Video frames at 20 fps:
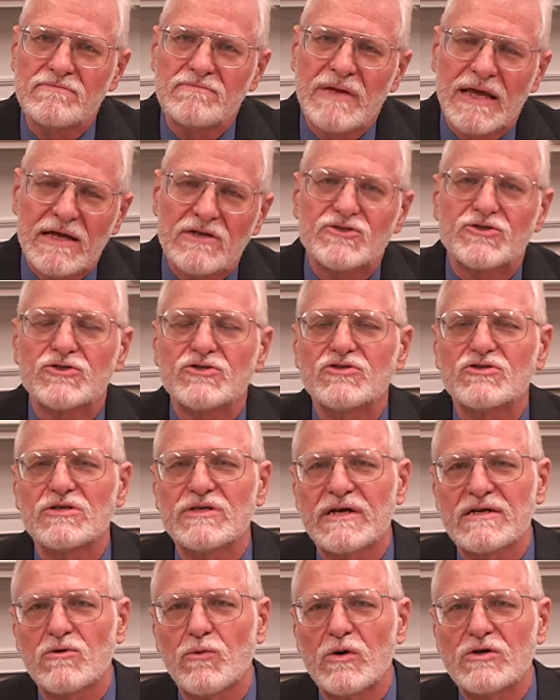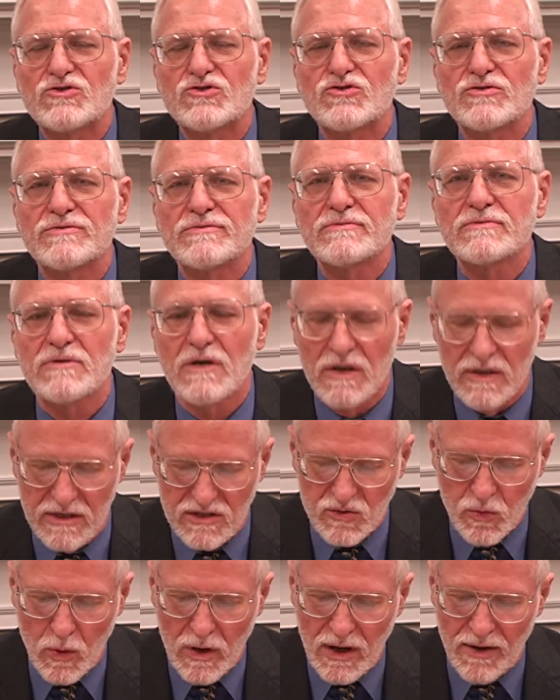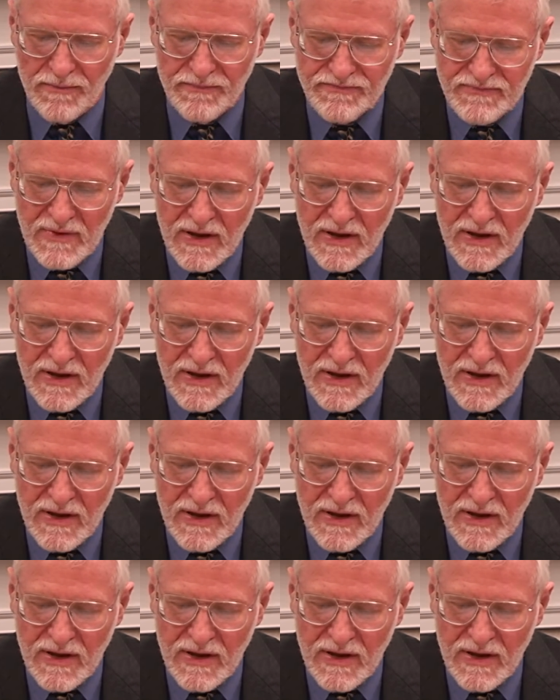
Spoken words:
answers to that question as well.